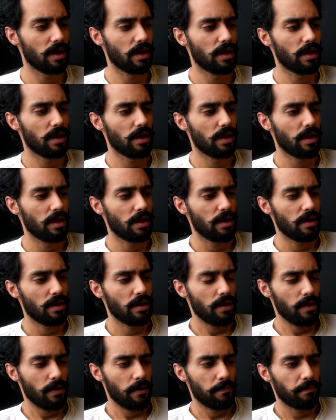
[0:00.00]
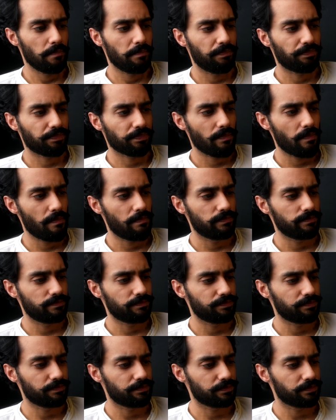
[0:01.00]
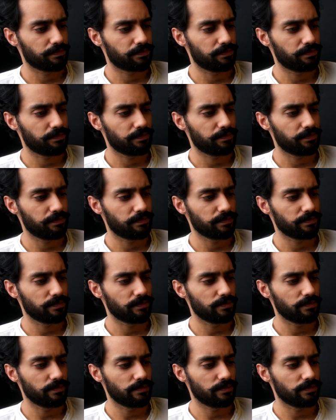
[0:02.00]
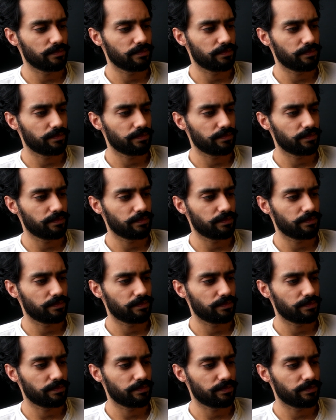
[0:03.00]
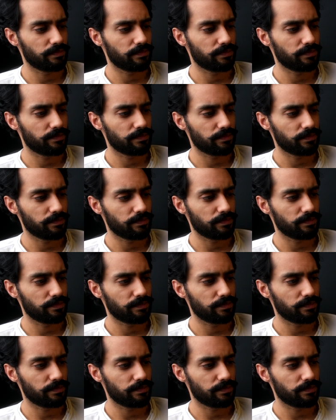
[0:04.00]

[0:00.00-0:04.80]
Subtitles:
Nobody speaks.